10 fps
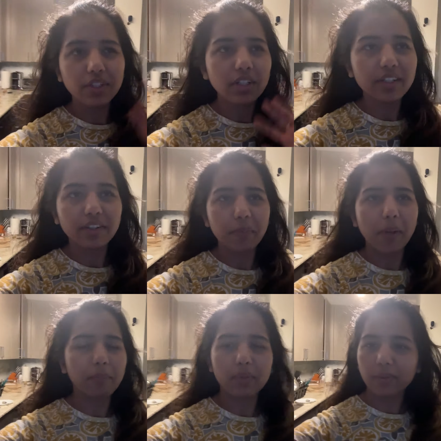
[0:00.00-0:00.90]
really
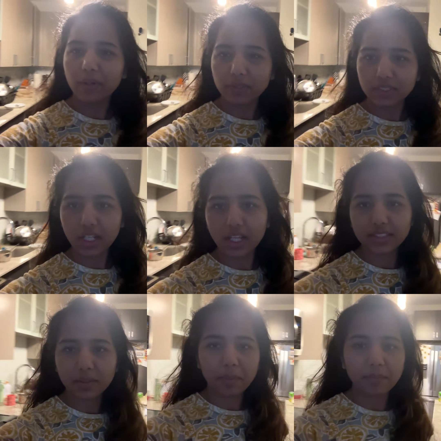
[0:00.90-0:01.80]
remember when was the
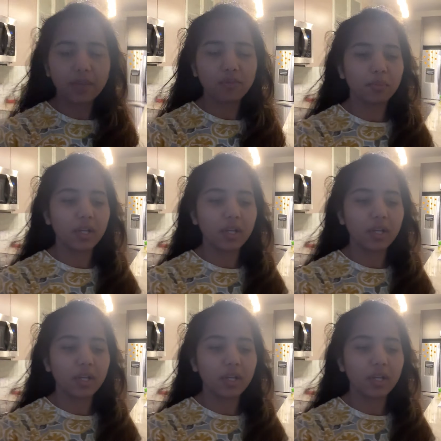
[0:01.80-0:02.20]
last time I gave you my